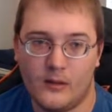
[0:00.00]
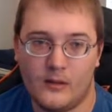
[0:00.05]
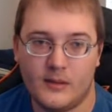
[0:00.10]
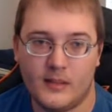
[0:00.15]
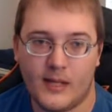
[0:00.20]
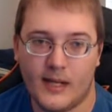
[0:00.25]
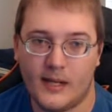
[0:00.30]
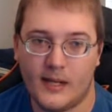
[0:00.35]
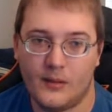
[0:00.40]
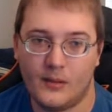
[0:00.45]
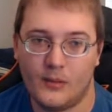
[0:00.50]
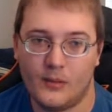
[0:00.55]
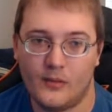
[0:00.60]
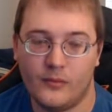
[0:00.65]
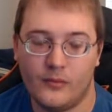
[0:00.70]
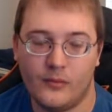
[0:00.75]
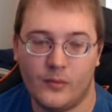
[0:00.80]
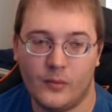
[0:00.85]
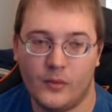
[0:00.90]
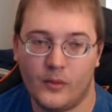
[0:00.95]
title
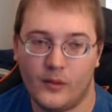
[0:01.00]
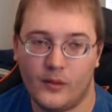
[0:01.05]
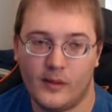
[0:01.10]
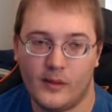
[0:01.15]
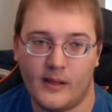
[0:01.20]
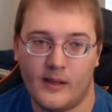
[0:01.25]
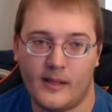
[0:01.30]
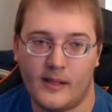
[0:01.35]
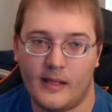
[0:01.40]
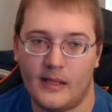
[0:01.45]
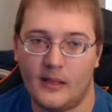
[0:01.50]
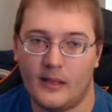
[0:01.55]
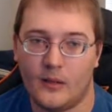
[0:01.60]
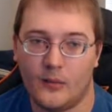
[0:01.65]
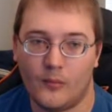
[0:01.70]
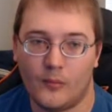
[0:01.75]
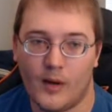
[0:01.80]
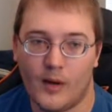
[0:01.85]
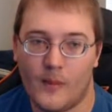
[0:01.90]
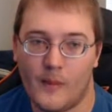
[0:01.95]
for getting a
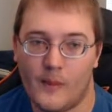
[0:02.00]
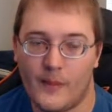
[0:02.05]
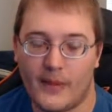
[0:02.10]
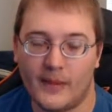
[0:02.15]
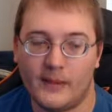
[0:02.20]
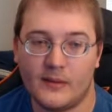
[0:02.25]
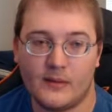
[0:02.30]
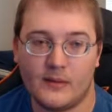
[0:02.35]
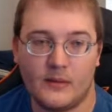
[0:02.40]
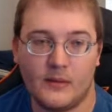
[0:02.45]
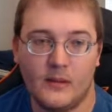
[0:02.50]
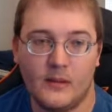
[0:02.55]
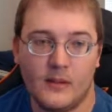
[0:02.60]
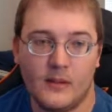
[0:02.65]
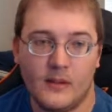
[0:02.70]
Realm Best